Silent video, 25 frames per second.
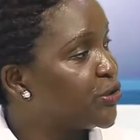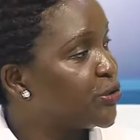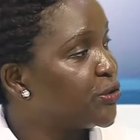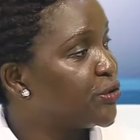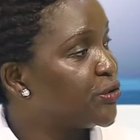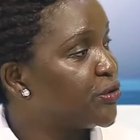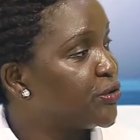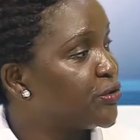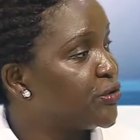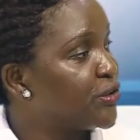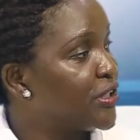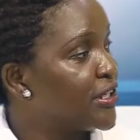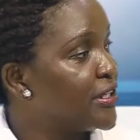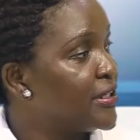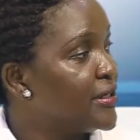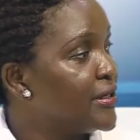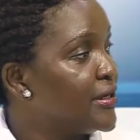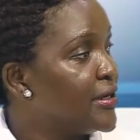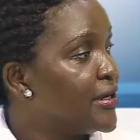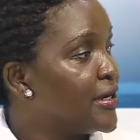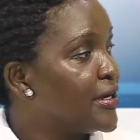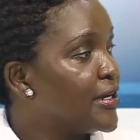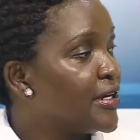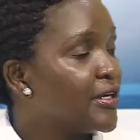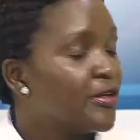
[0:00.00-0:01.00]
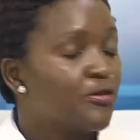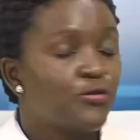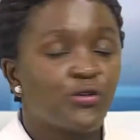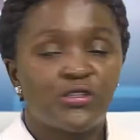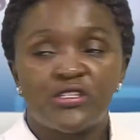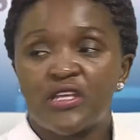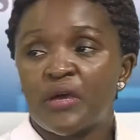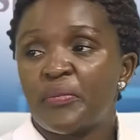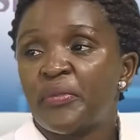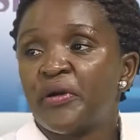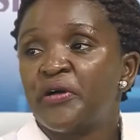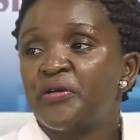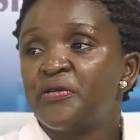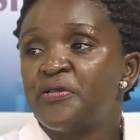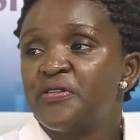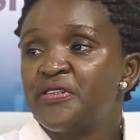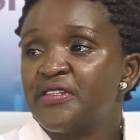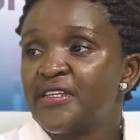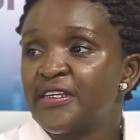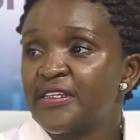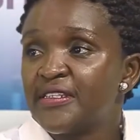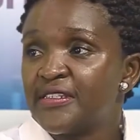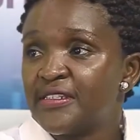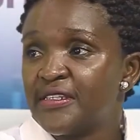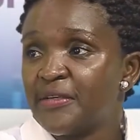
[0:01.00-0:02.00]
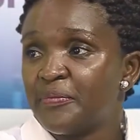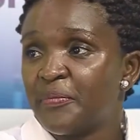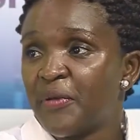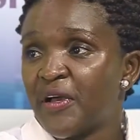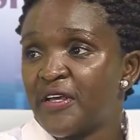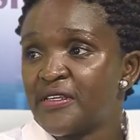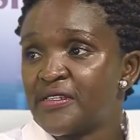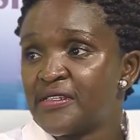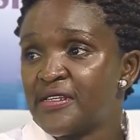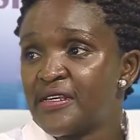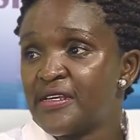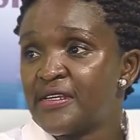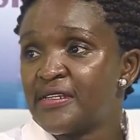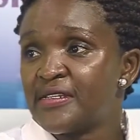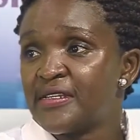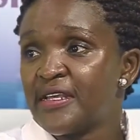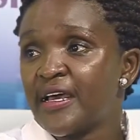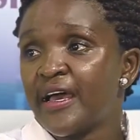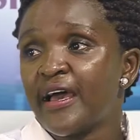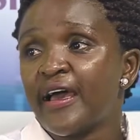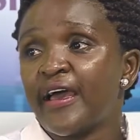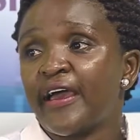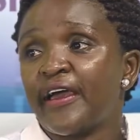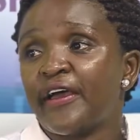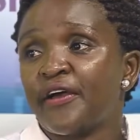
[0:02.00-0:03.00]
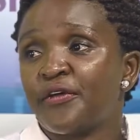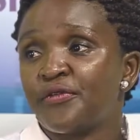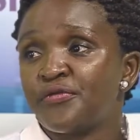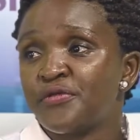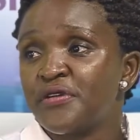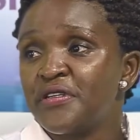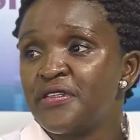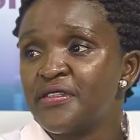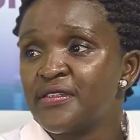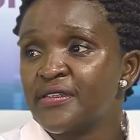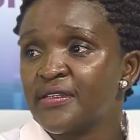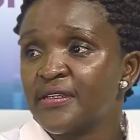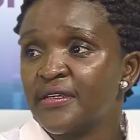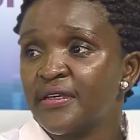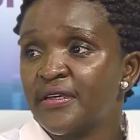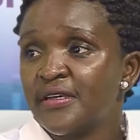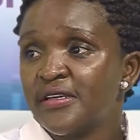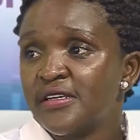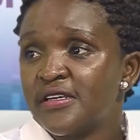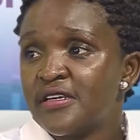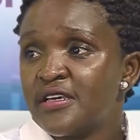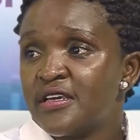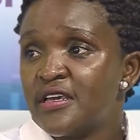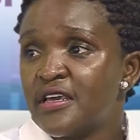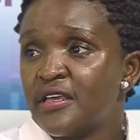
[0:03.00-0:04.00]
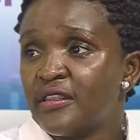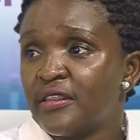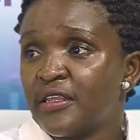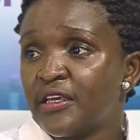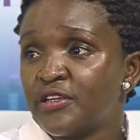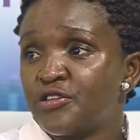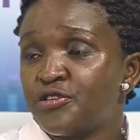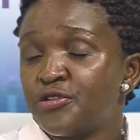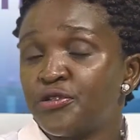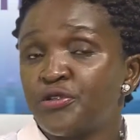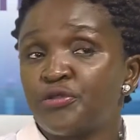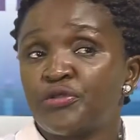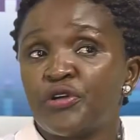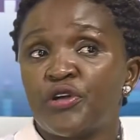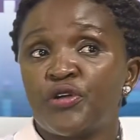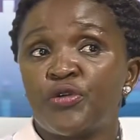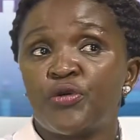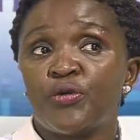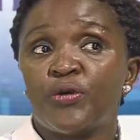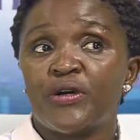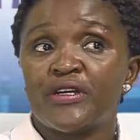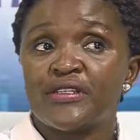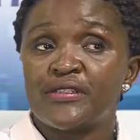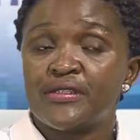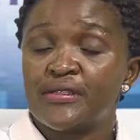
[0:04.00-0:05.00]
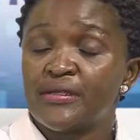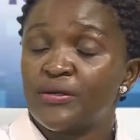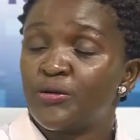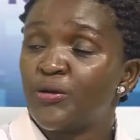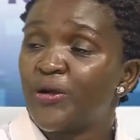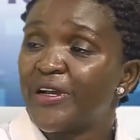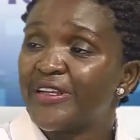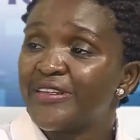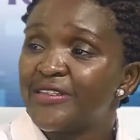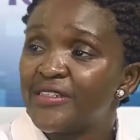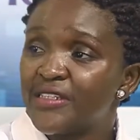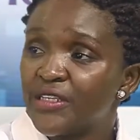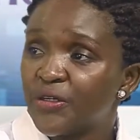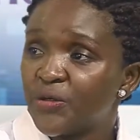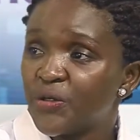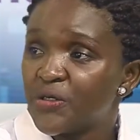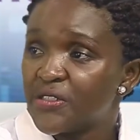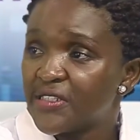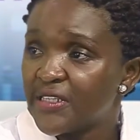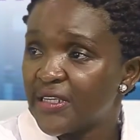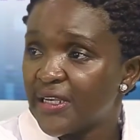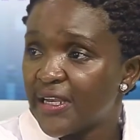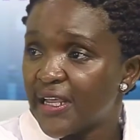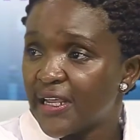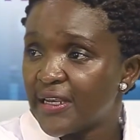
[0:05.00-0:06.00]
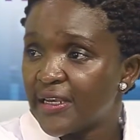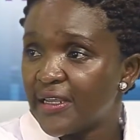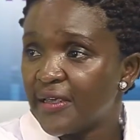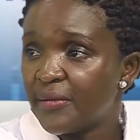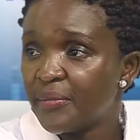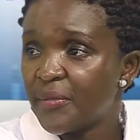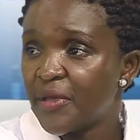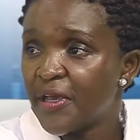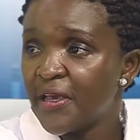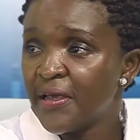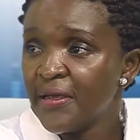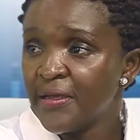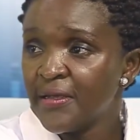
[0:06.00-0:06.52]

children, it was about 60% a higher risk in the children who had sickle cell anemia